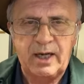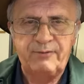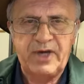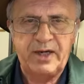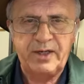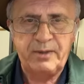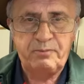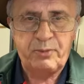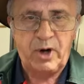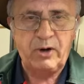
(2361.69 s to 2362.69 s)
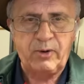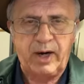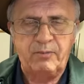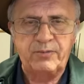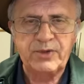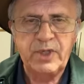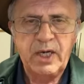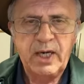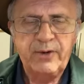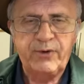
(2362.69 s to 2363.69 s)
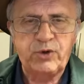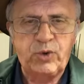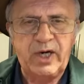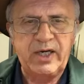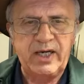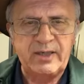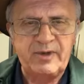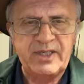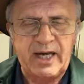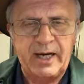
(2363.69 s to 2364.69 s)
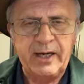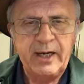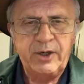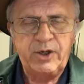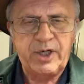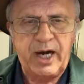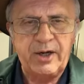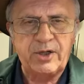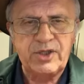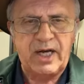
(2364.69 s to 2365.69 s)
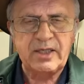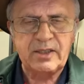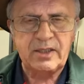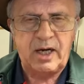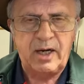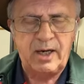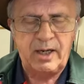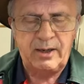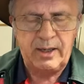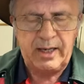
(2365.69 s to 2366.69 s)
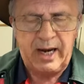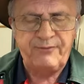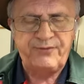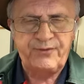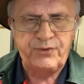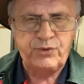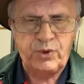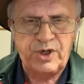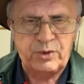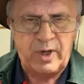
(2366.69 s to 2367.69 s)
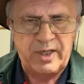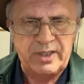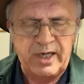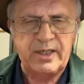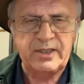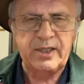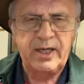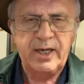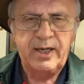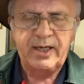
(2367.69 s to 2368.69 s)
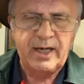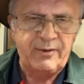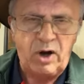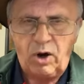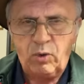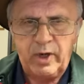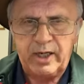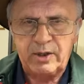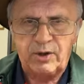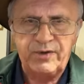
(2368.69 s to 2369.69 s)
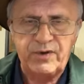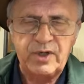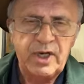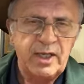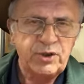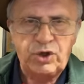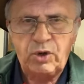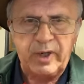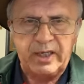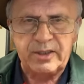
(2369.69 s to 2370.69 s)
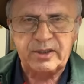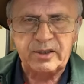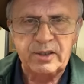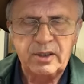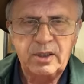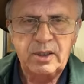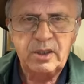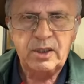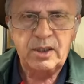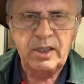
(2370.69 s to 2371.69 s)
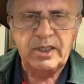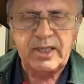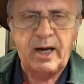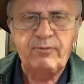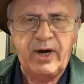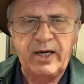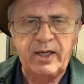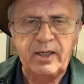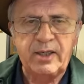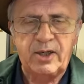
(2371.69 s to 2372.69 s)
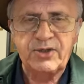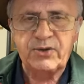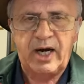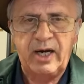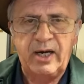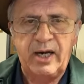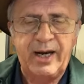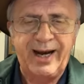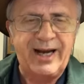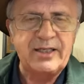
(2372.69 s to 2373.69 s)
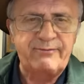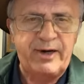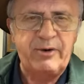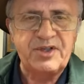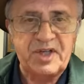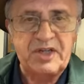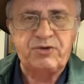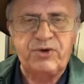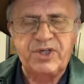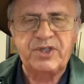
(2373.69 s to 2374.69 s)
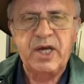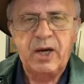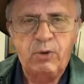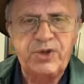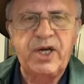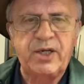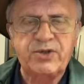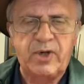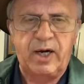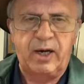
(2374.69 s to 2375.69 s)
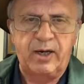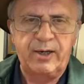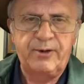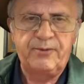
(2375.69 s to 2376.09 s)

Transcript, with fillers: I've done programs for 20 years I've been saying you cannot just uh, have the 26th. You can have a whole week or even two weeks uh, celebrating Australia and the various histories within Australia.